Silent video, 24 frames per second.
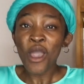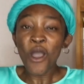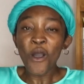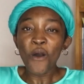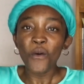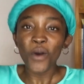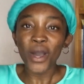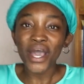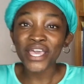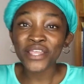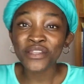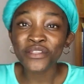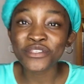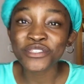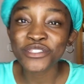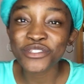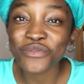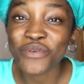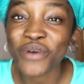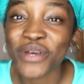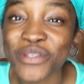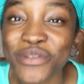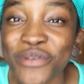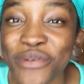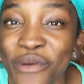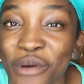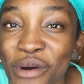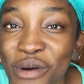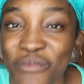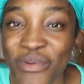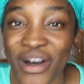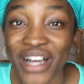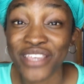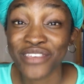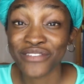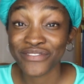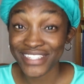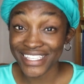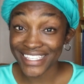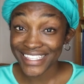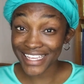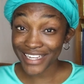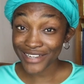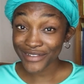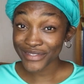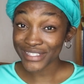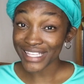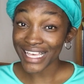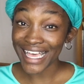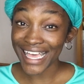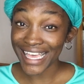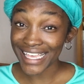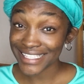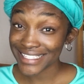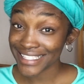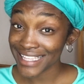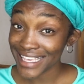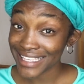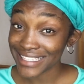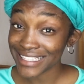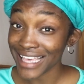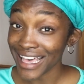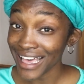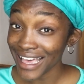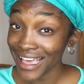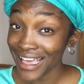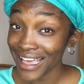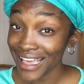Why don't you want to go back? You've seen that Lusaka is nice, ka?